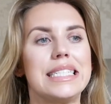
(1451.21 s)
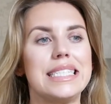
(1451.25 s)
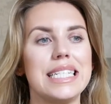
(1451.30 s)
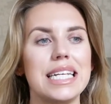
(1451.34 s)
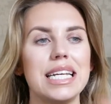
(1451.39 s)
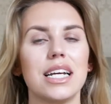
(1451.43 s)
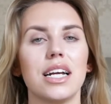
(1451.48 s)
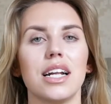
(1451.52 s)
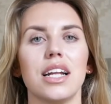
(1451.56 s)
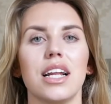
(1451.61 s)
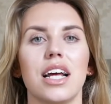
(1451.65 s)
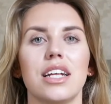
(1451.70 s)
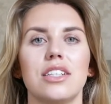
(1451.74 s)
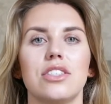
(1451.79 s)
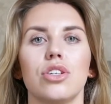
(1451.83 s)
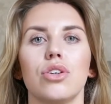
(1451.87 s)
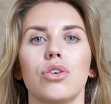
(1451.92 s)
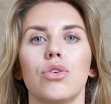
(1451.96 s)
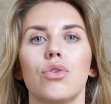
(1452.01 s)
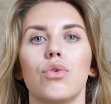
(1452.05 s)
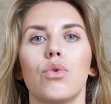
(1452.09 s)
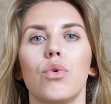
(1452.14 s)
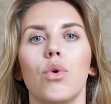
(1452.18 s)

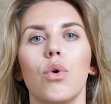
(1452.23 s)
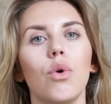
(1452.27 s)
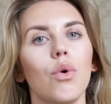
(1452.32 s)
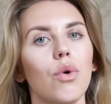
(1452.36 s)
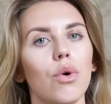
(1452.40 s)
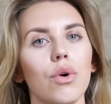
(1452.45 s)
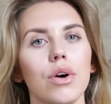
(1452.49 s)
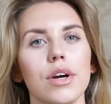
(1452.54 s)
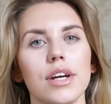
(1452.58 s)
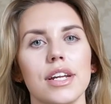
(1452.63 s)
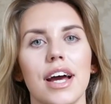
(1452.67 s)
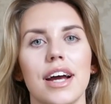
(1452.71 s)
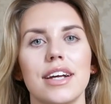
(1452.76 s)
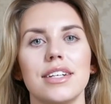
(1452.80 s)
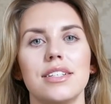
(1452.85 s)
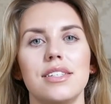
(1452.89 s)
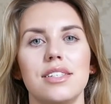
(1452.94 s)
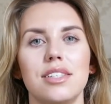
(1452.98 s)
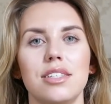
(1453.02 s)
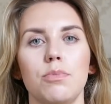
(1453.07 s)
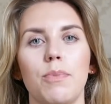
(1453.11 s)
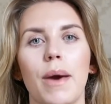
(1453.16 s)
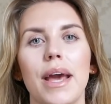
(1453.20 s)
declutter or organize
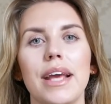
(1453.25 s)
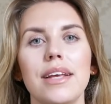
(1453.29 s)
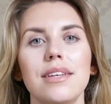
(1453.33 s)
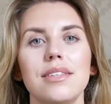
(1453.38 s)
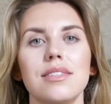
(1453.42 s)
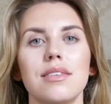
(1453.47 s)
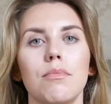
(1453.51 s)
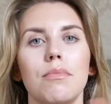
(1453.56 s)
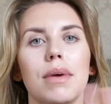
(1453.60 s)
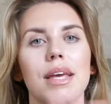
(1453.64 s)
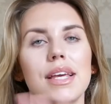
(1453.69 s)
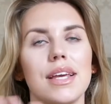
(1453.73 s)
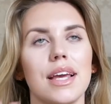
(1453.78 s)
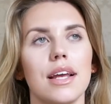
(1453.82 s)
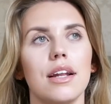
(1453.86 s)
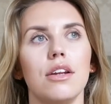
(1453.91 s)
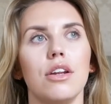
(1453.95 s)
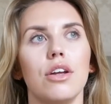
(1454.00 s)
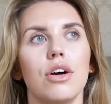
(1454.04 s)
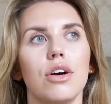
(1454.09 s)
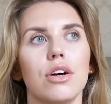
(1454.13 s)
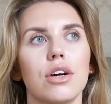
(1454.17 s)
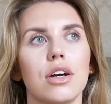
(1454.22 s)
space and make it
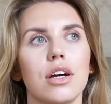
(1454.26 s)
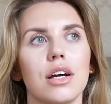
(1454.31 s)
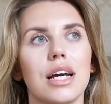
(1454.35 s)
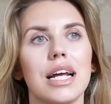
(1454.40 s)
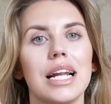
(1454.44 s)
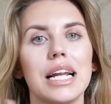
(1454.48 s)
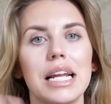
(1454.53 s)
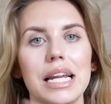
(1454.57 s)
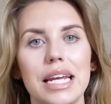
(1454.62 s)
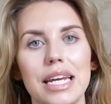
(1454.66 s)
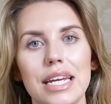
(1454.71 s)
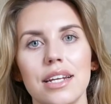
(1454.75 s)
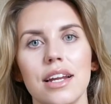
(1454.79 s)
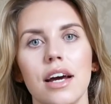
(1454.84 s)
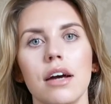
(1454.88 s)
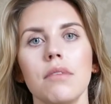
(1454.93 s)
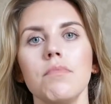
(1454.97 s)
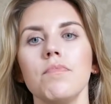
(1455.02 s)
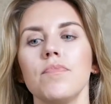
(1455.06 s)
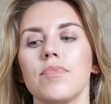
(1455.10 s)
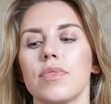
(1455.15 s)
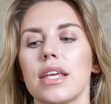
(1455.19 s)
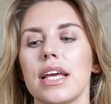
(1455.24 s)
look
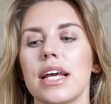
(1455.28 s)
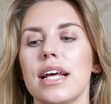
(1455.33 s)
cleaner